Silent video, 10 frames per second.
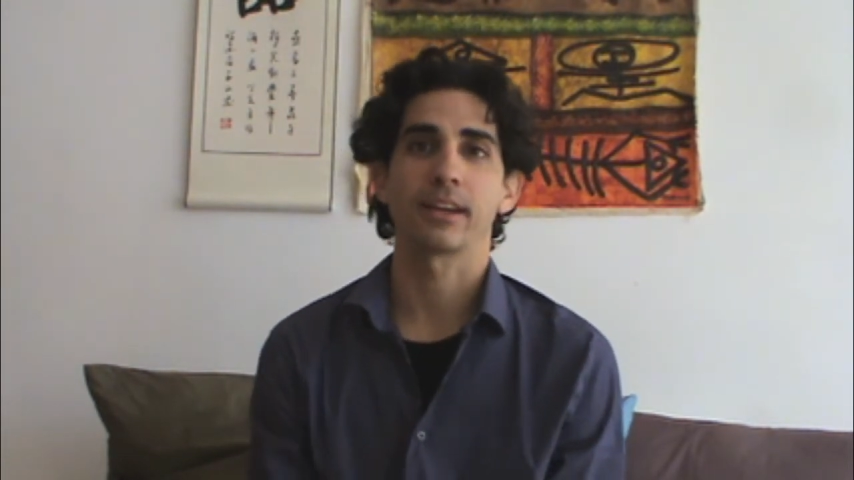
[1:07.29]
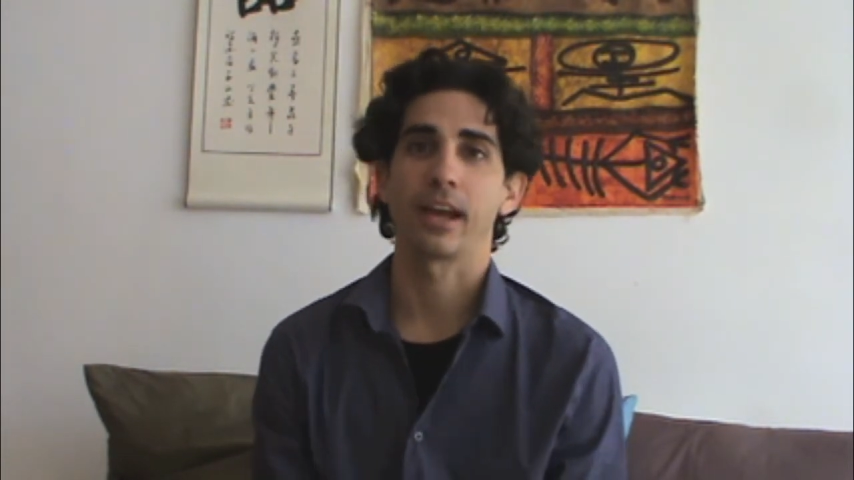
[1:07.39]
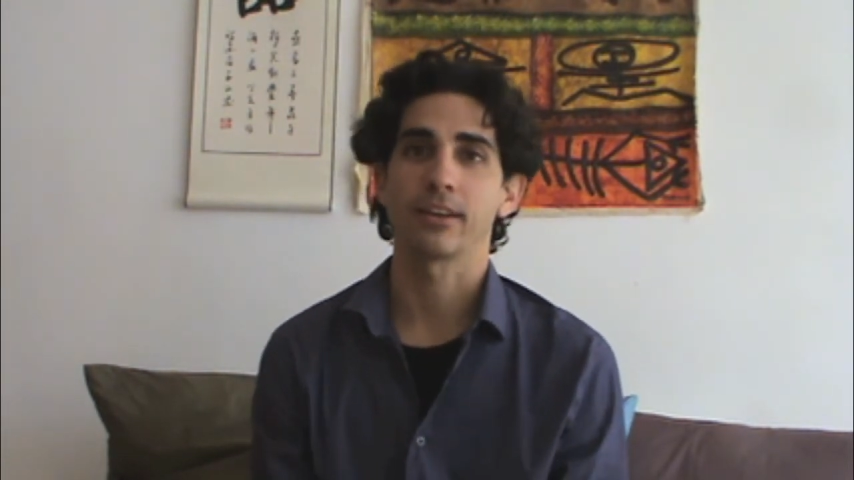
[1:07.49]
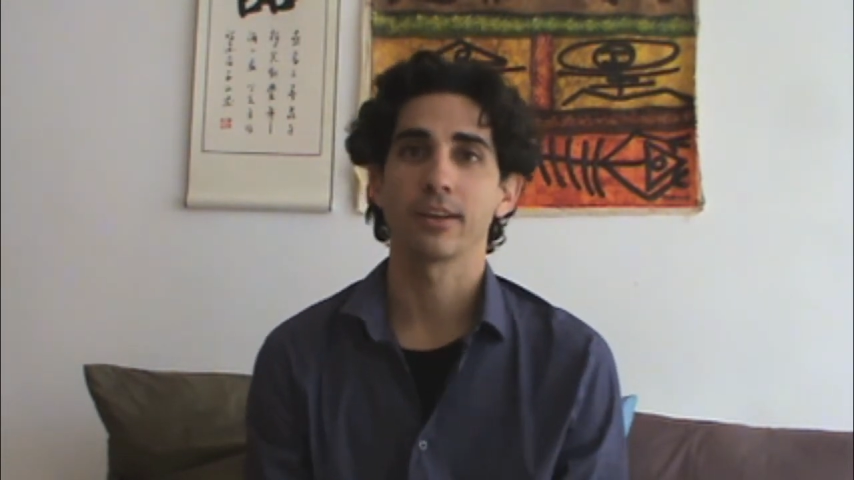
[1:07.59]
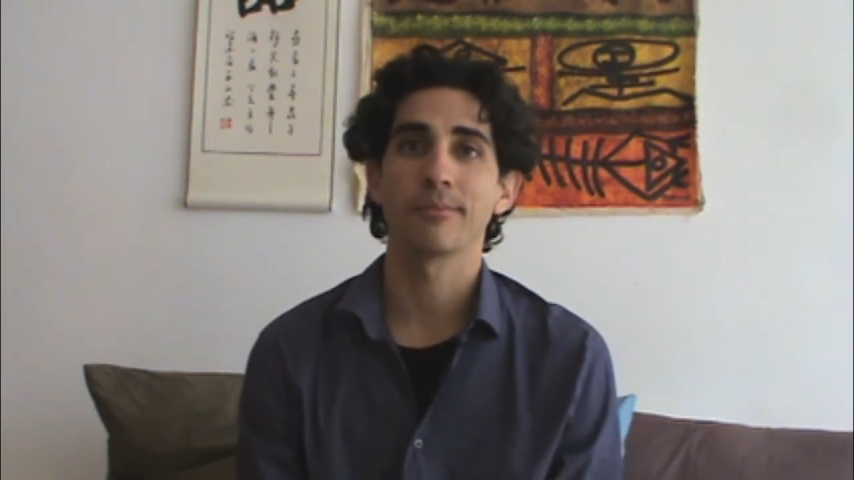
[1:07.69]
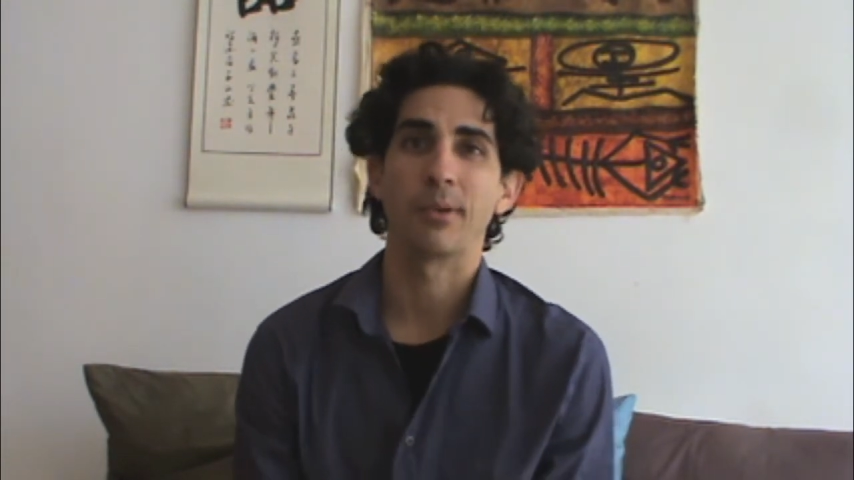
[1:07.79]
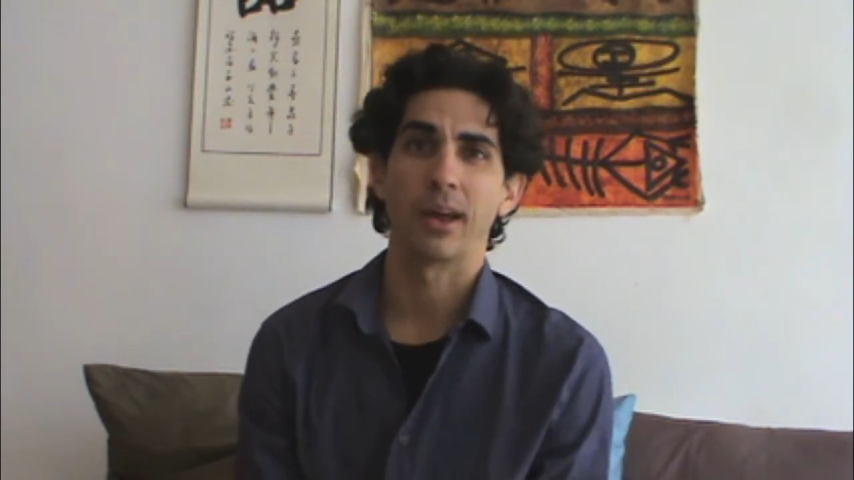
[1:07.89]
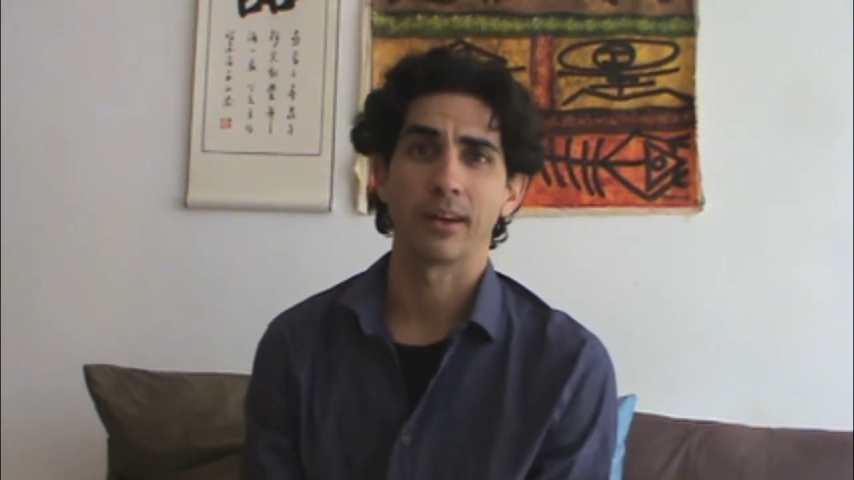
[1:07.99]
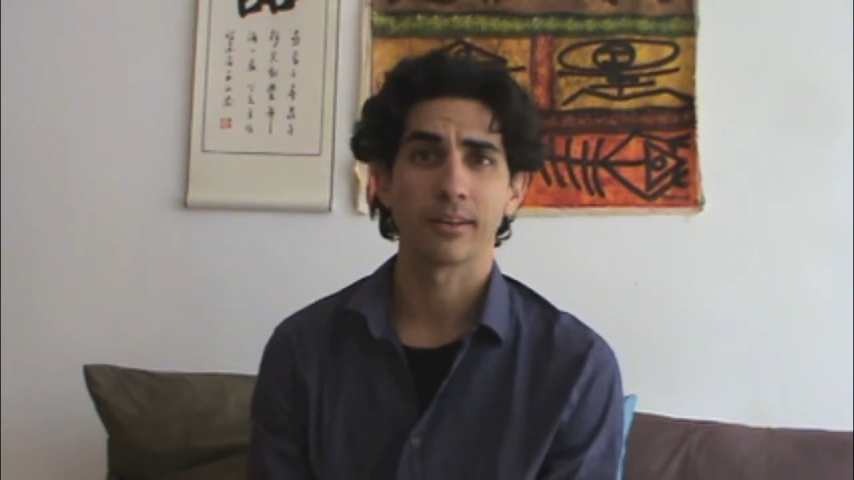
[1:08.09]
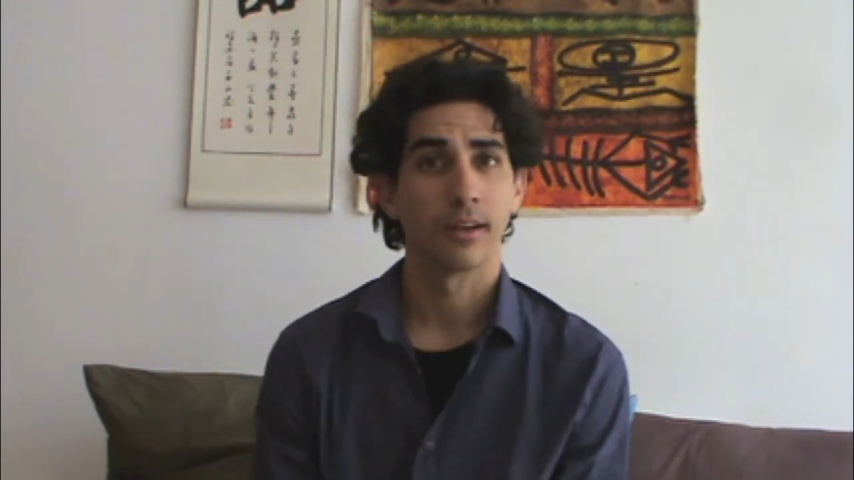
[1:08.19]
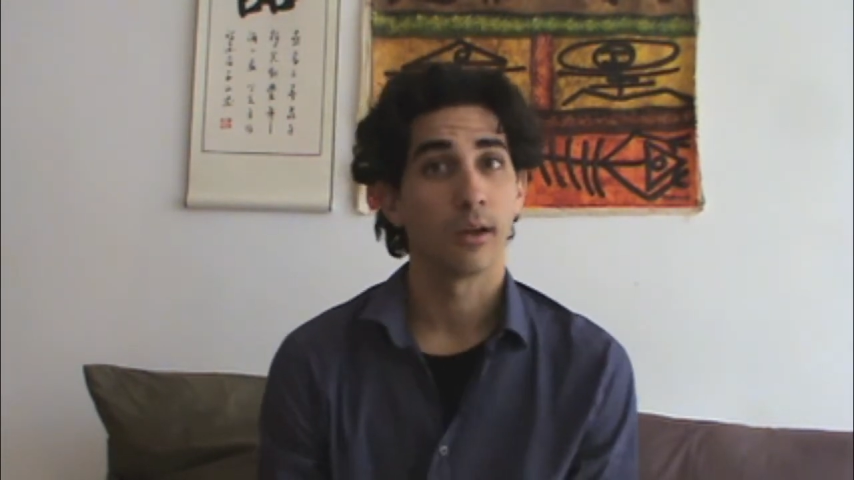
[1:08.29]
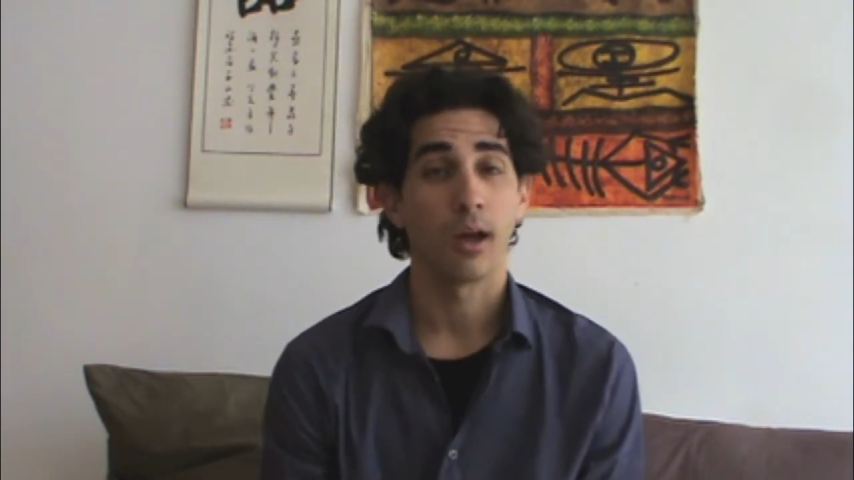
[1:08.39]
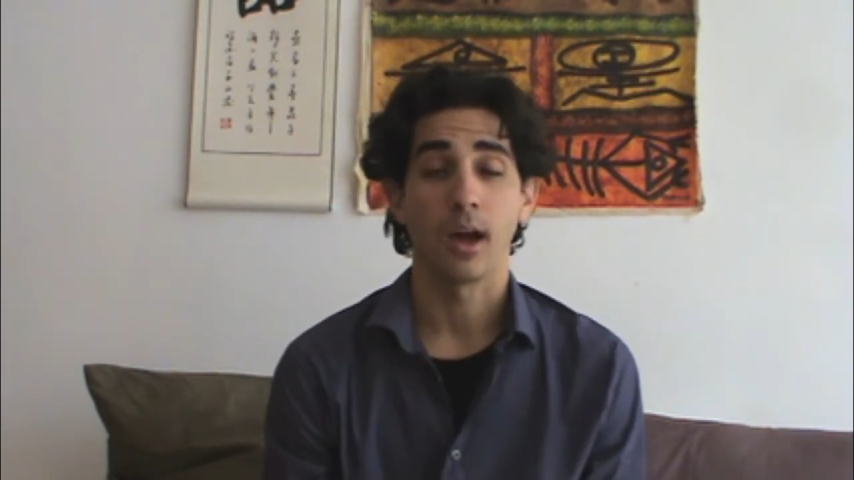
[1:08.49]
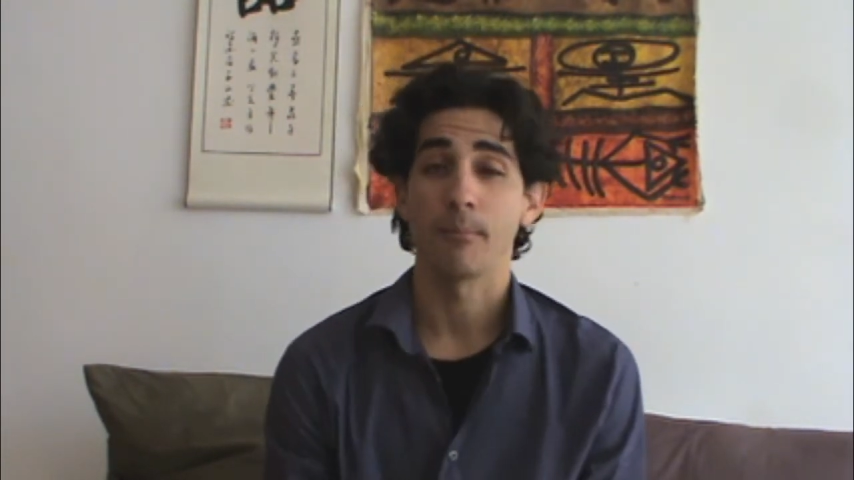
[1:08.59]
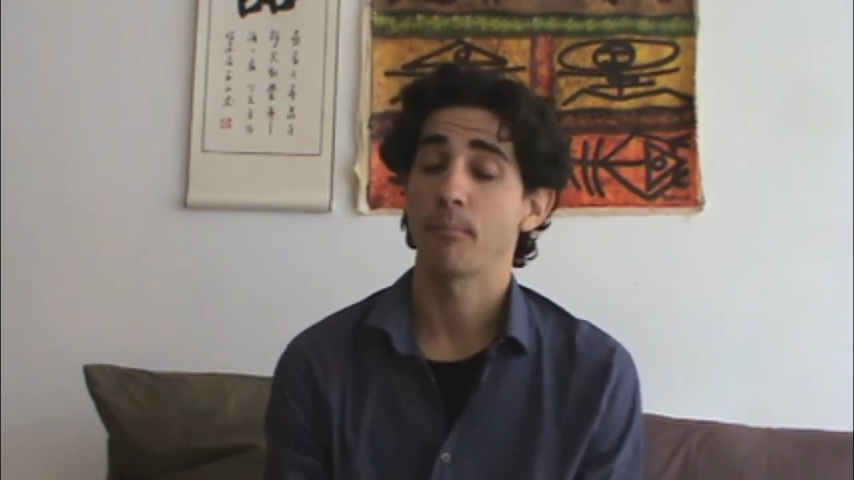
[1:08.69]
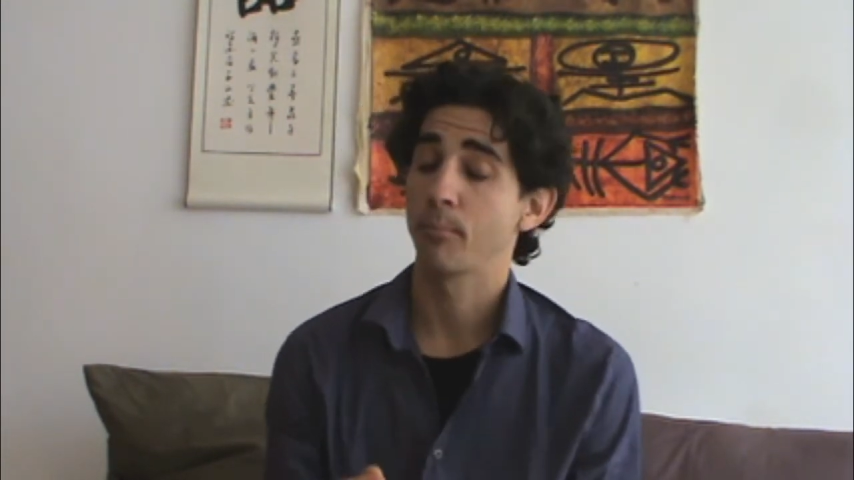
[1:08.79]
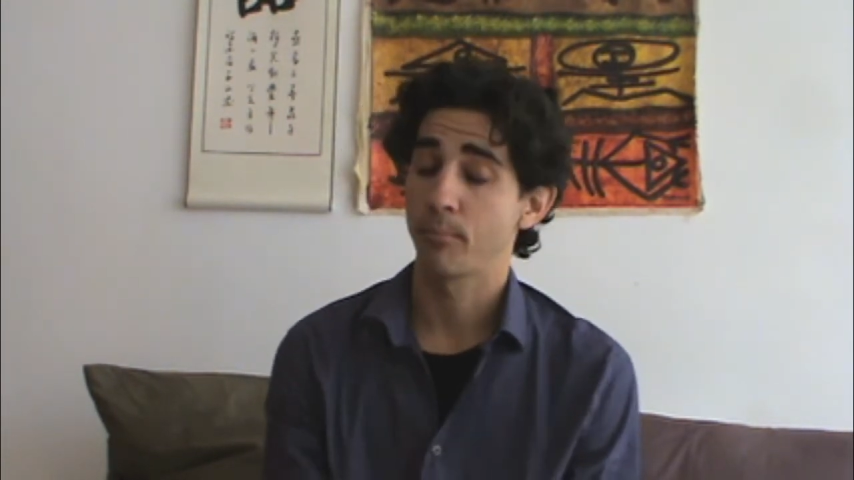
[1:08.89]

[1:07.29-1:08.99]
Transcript: the Grand Canyon, but